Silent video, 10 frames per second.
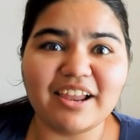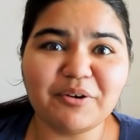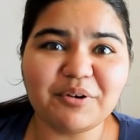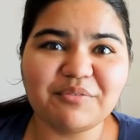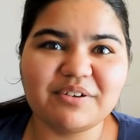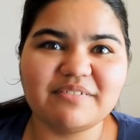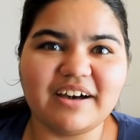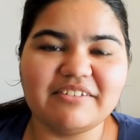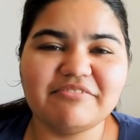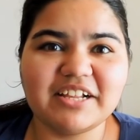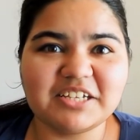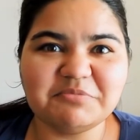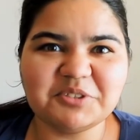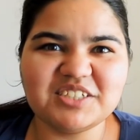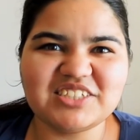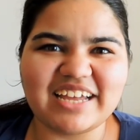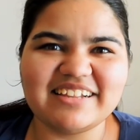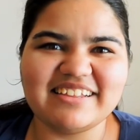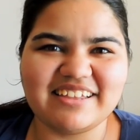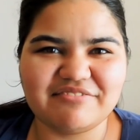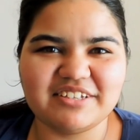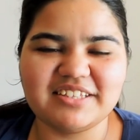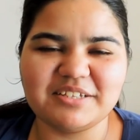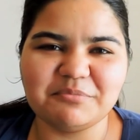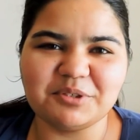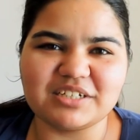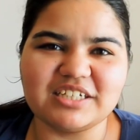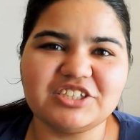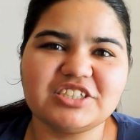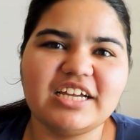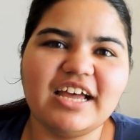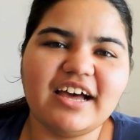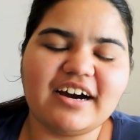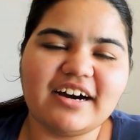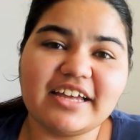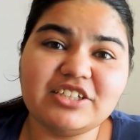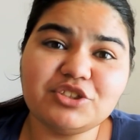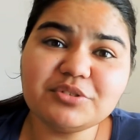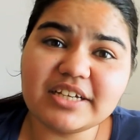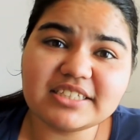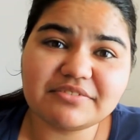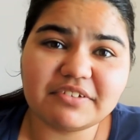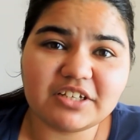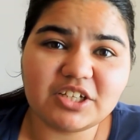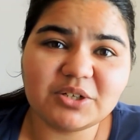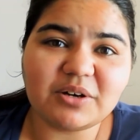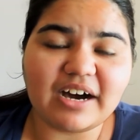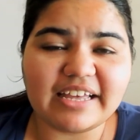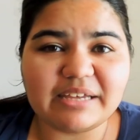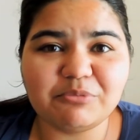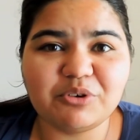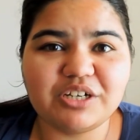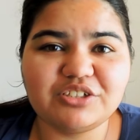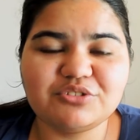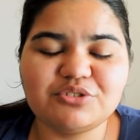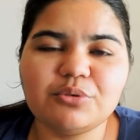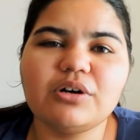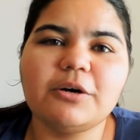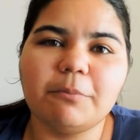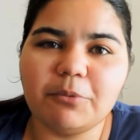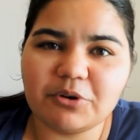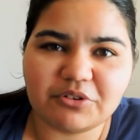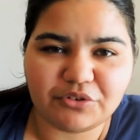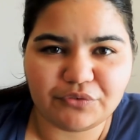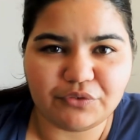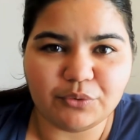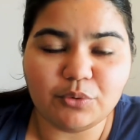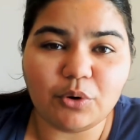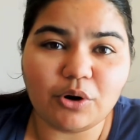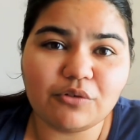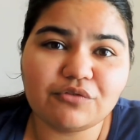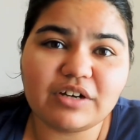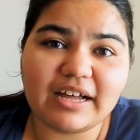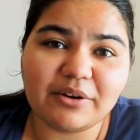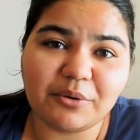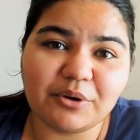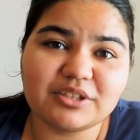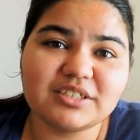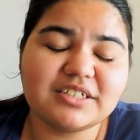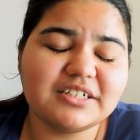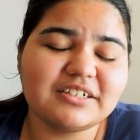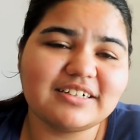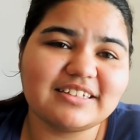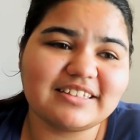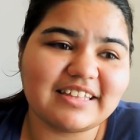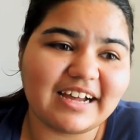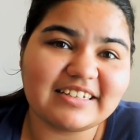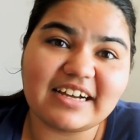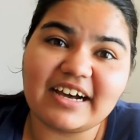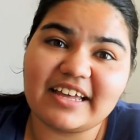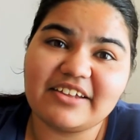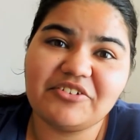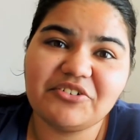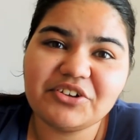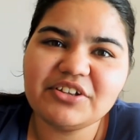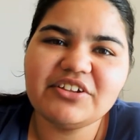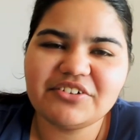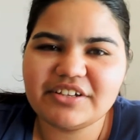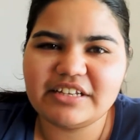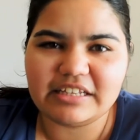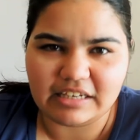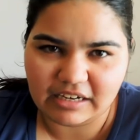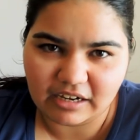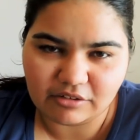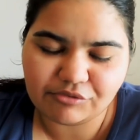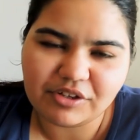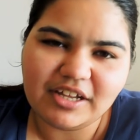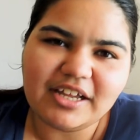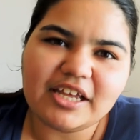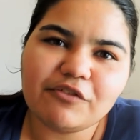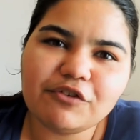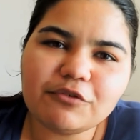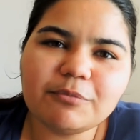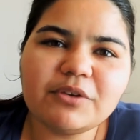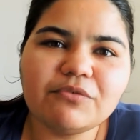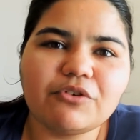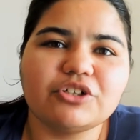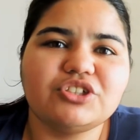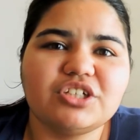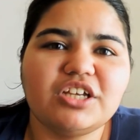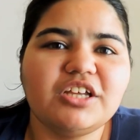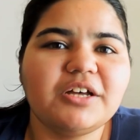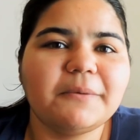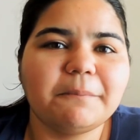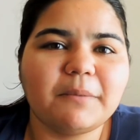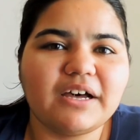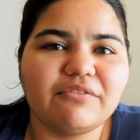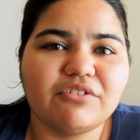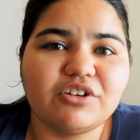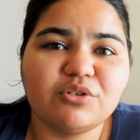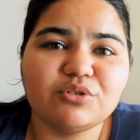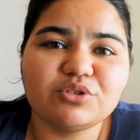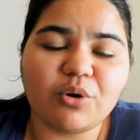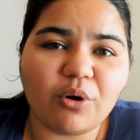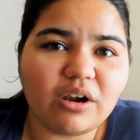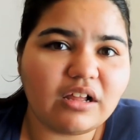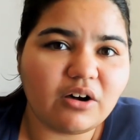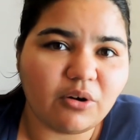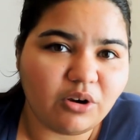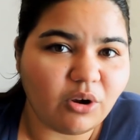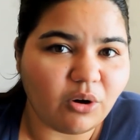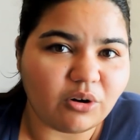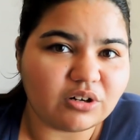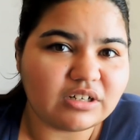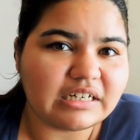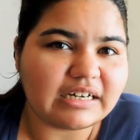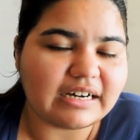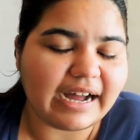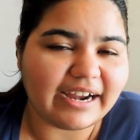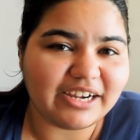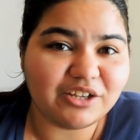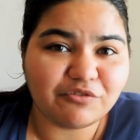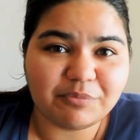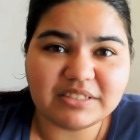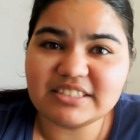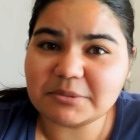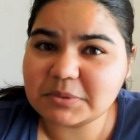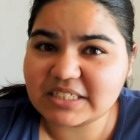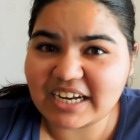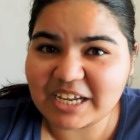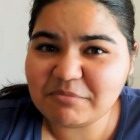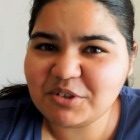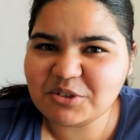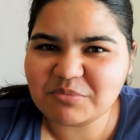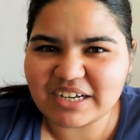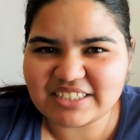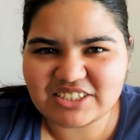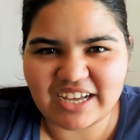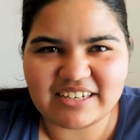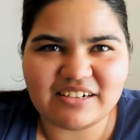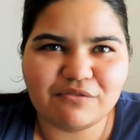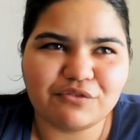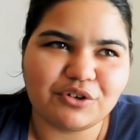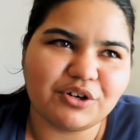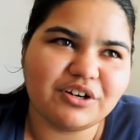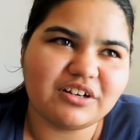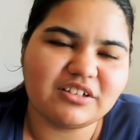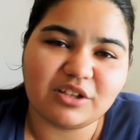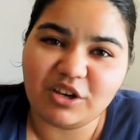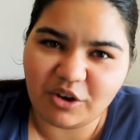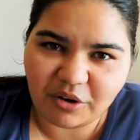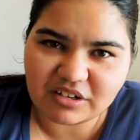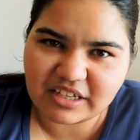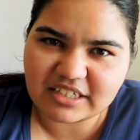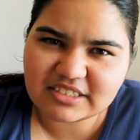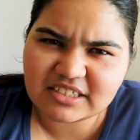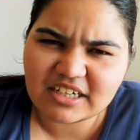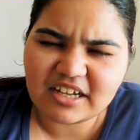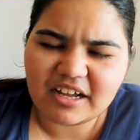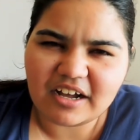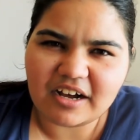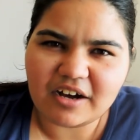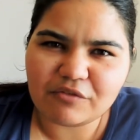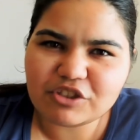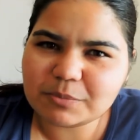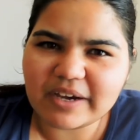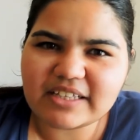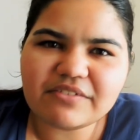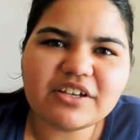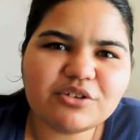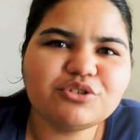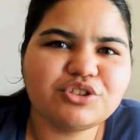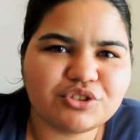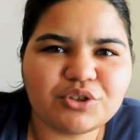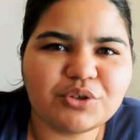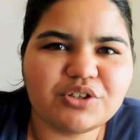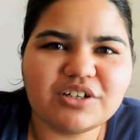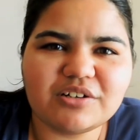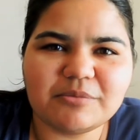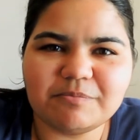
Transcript: Hello everyone, welcome to the channel Everything Bookish. In today's video, I am going to do a book review of an author that I really love. If you've been watching my videos all along and you've been subscribed to my channel for the longest, which by the way you should